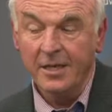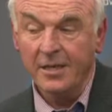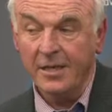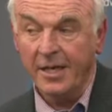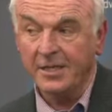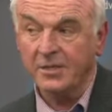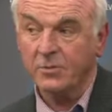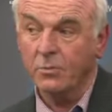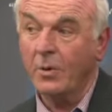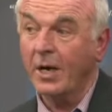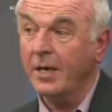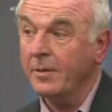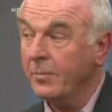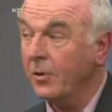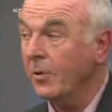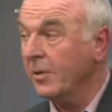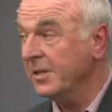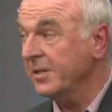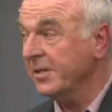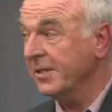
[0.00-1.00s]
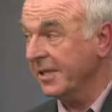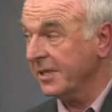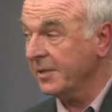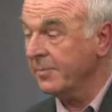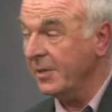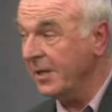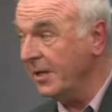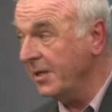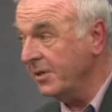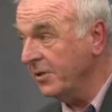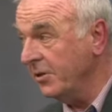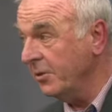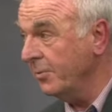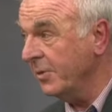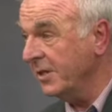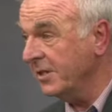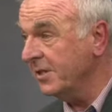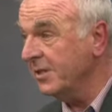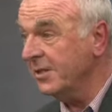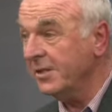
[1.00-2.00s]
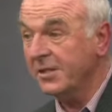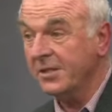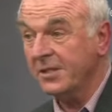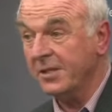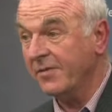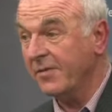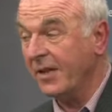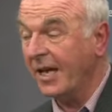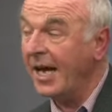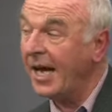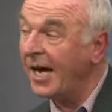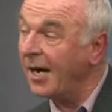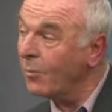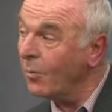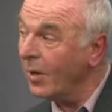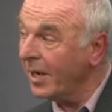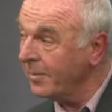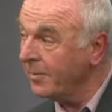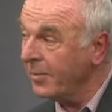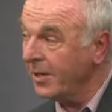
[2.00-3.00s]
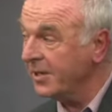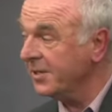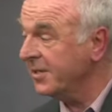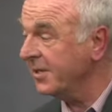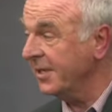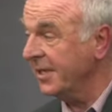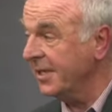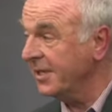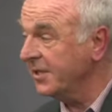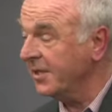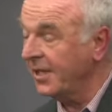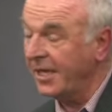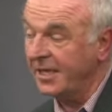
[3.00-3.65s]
that's 1.6 million new businesses. If they hire 1 person each,